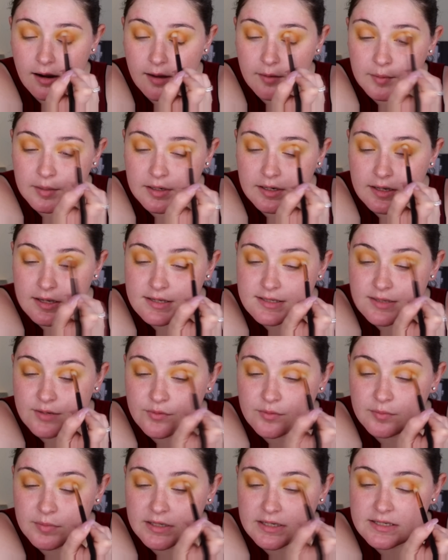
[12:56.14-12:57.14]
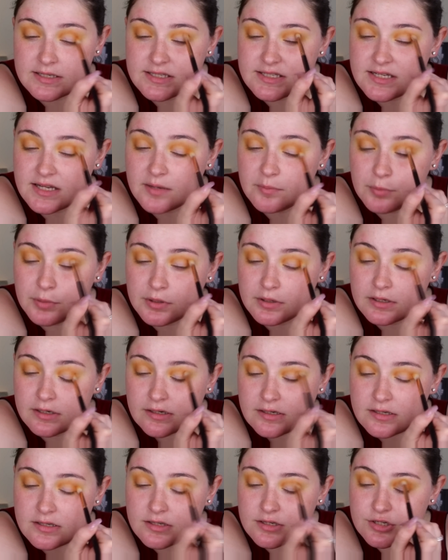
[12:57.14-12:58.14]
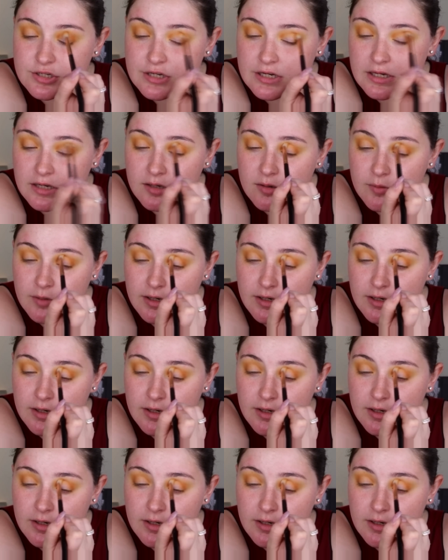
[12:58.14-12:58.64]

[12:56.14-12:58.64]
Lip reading: I mean, I guess that would be a dip into the shade,